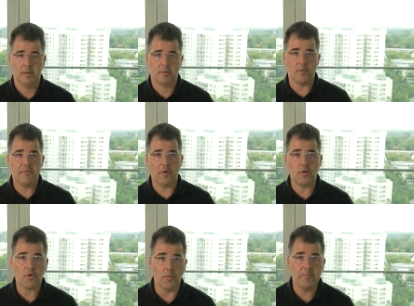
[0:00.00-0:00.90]
So
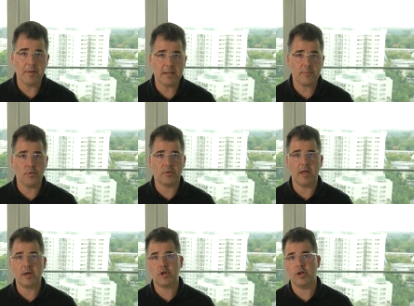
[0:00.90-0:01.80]
for complete
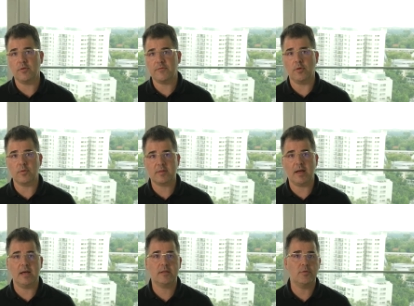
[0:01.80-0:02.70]
protection of your
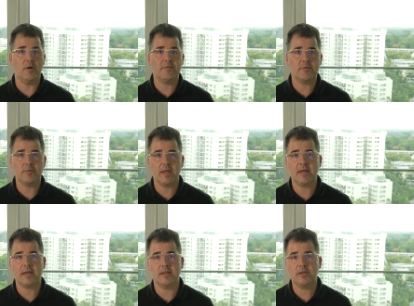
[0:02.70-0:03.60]
site, you have to
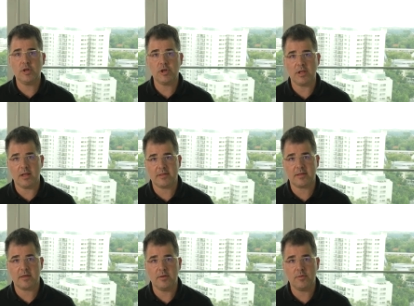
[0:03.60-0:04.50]
take additional
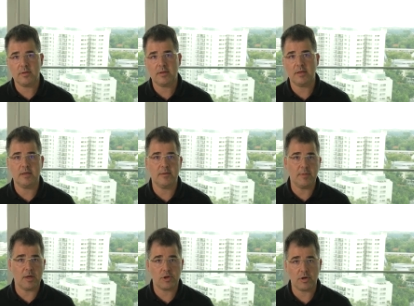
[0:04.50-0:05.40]
security
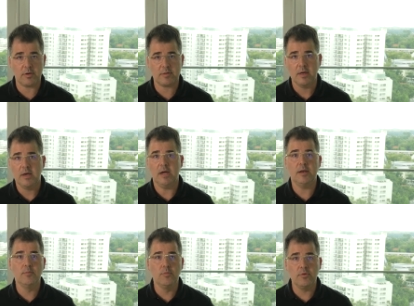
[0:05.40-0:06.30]
measures
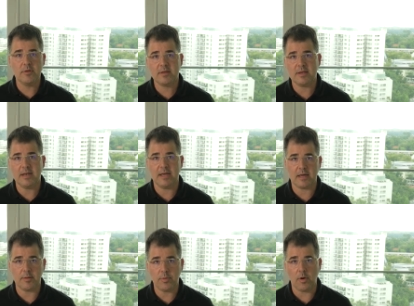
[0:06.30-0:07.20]
and multi-layer
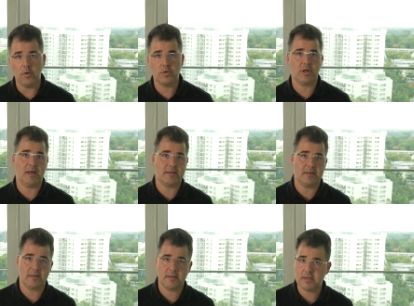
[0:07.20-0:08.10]
approach such
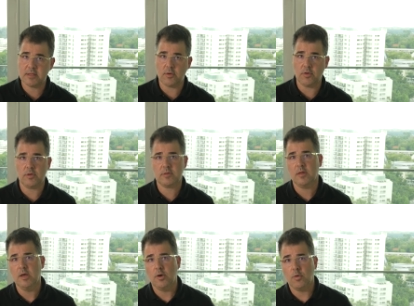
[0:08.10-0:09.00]
as DDoS,
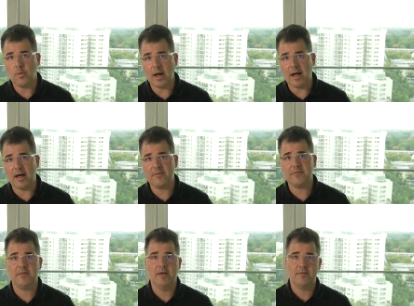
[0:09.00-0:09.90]

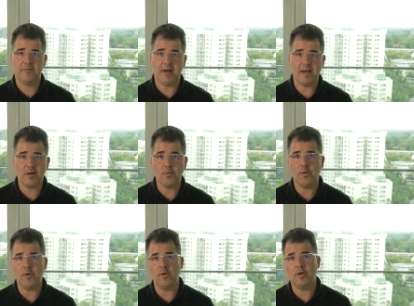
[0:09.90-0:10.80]
WAF,
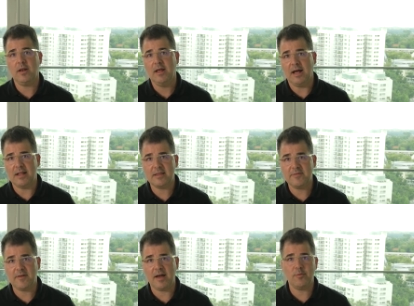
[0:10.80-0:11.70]
firewall,
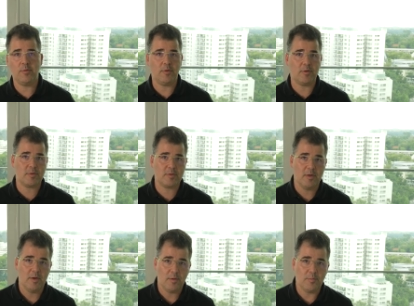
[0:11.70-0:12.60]
antivirus,
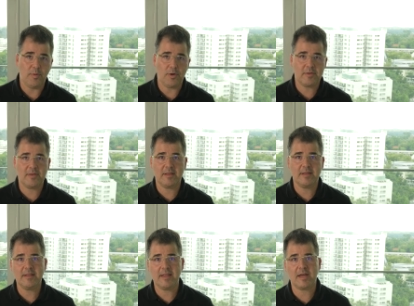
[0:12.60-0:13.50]
bot
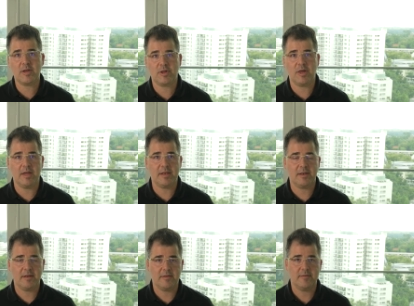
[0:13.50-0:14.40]
detection,
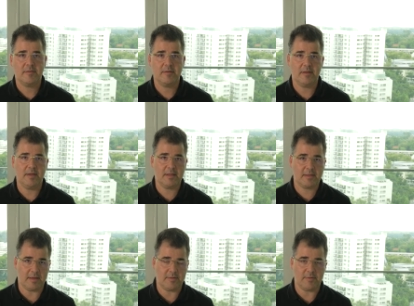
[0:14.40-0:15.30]

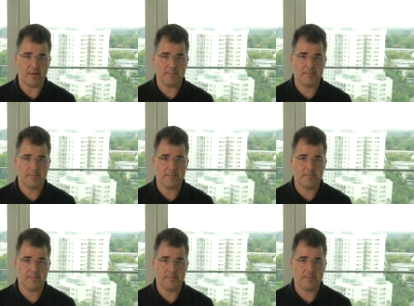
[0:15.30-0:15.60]
etc.